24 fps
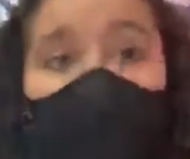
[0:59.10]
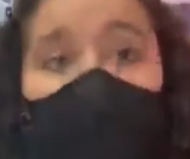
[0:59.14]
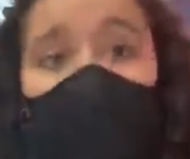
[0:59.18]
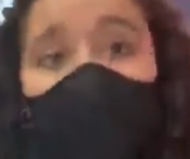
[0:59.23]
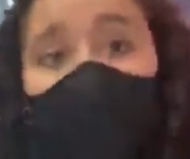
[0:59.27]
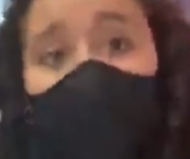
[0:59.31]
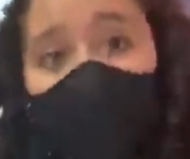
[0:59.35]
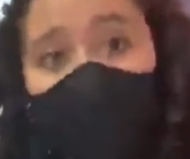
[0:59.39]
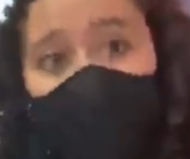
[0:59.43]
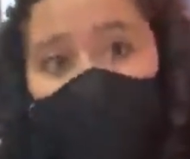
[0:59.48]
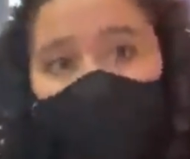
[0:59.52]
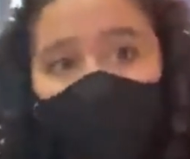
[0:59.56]

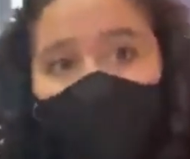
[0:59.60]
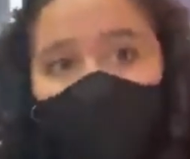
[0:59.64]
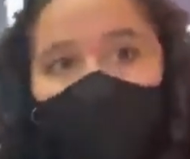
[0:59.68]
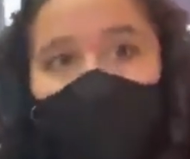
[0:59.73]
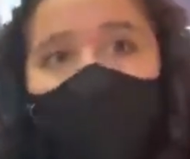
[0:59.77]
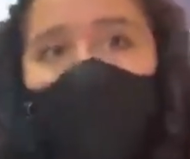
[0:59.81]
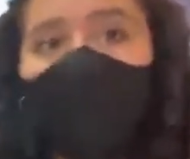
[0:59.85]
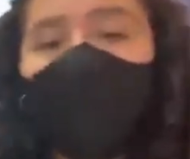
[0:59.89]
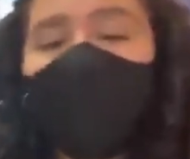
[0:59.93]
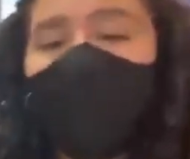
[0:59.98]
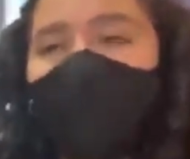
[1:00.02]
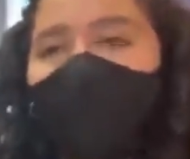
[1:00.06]
um,
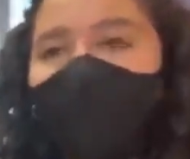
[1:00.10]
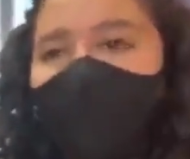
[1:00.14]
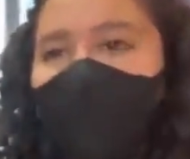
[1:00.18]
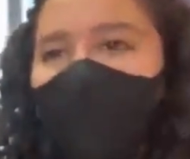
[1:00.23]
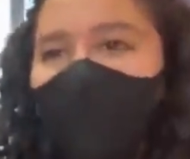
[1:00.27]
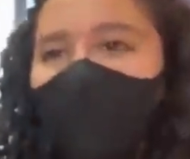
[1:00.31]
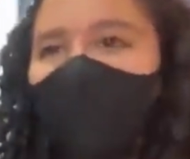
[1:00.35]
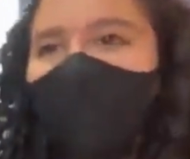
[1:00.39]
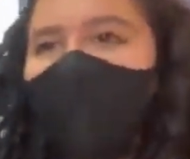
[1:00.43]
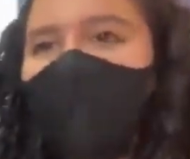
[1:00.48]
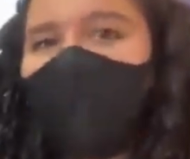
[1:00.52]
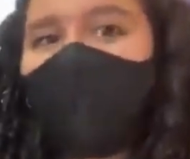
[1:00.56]
there
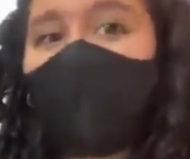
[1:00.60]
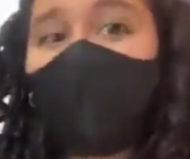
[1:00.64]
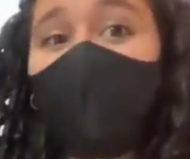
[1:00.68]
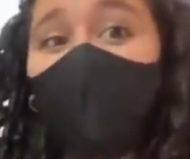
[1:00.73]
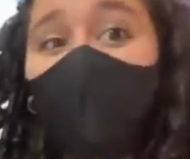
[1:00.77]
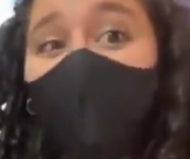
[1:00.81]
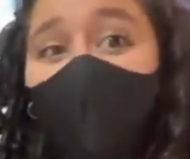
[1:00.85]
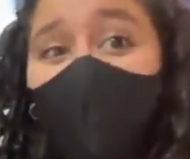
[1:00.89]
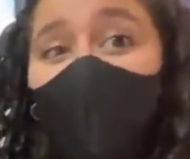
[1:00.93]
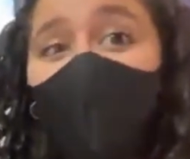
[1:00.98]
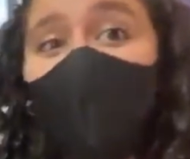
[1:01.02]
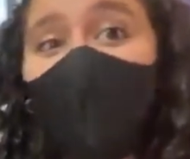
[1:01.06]
was this
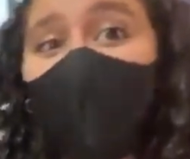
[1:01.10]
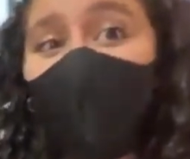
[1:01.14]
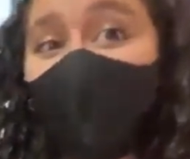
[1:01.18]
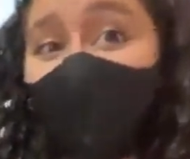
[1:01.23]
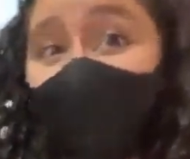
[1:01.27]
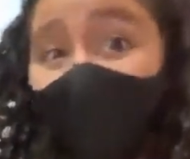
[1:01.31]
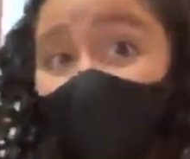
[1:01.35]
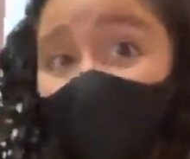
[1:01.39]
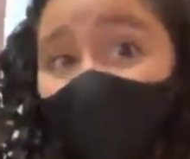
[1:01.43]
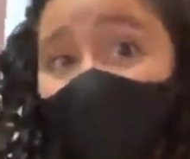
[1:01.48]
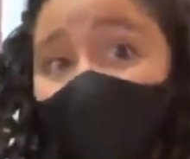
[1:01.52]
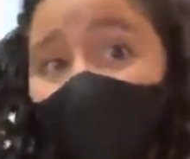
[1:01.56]
girl in the
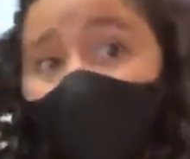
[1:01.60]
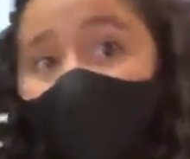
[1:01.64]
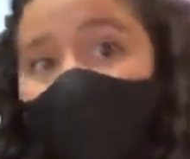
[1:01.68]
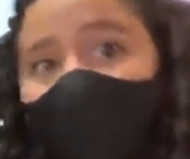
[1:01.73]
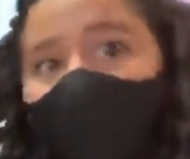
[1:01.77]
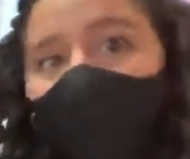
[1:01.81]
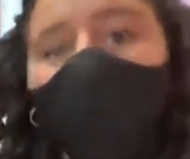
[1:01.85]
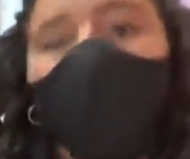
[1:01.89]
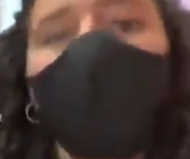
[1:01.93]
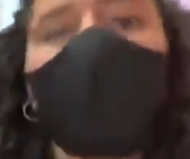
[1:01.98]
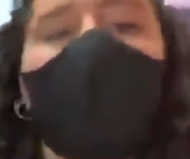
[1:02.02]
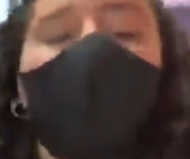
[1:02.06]
area of
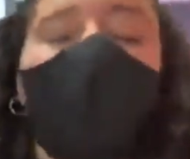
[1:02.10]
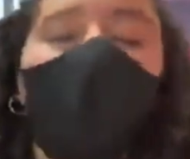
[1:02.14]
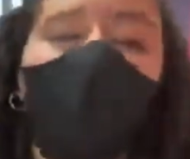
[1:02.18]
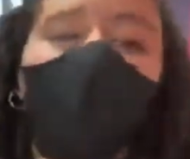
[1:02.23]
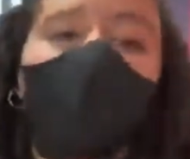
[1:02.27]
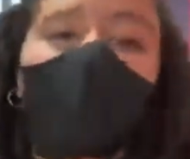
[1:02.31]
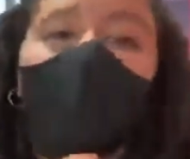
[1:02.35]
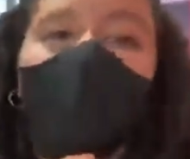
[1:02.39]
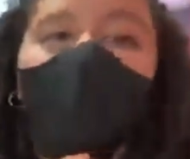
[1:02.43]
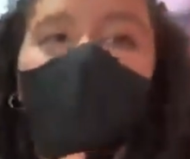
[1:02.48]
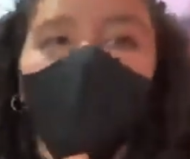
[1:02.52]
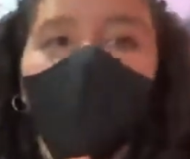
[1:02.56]
refuge. We have to take
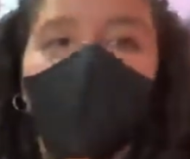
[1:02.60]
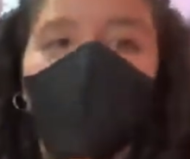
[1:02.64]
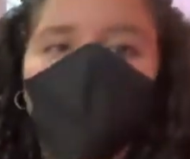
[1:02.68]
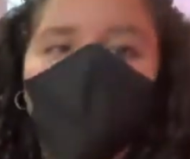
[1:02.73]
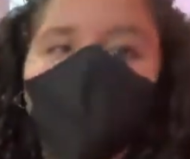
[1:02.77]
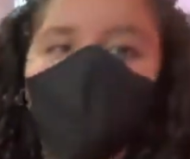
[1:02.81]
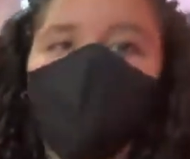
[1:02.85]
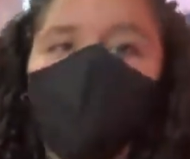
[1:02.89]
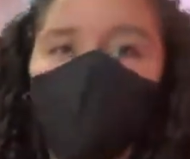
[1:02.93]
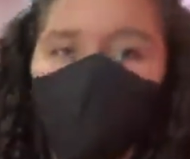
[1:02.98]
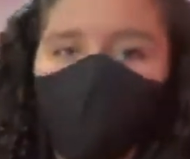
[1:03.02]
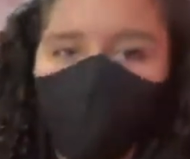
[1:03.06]
you to the area
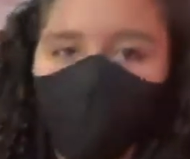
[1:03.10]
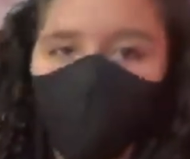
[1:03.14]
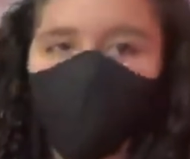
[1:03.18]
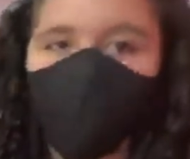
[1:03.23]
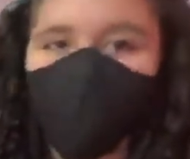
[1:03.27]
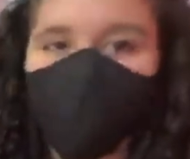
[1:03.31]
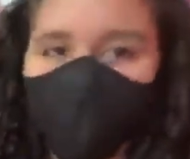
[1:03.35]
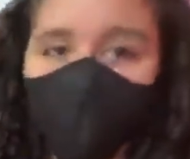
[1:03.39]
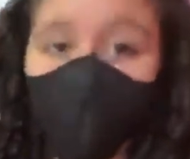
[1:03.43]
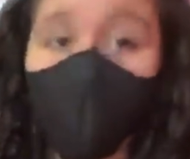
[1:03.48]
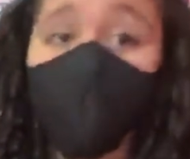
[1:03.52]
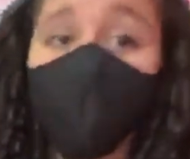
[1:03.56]
of refuge,
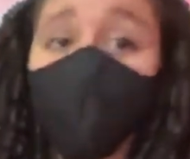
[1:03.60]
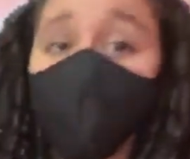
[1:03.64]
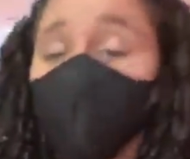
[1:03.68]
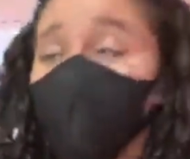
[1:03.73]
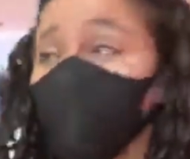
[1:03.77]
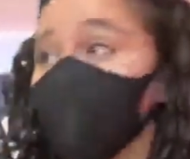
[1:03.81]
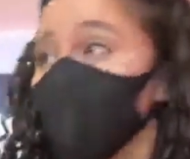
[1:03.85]
so which we